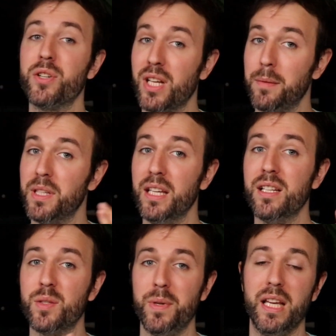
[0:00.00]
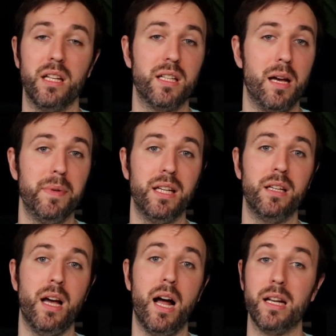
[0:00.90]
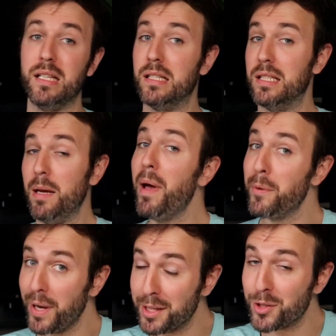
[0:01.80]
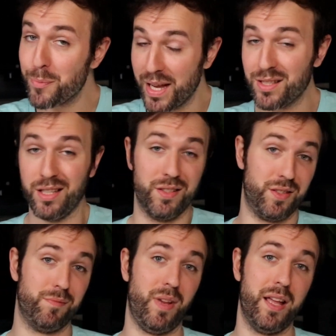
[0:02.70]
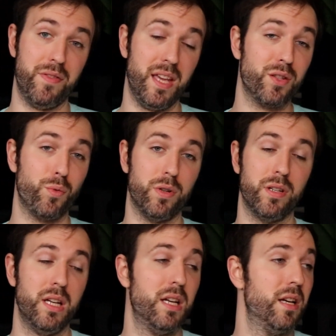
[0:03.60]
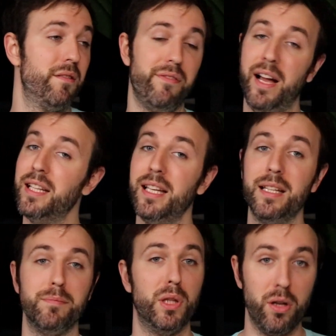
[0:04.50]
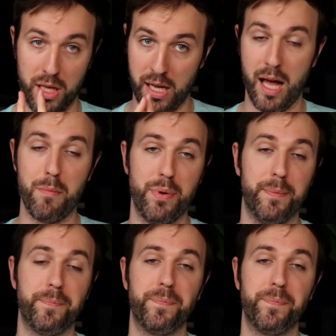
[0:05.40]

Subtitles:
Part-time gigs began coming on a semi-regular basis, and things were finally looking up.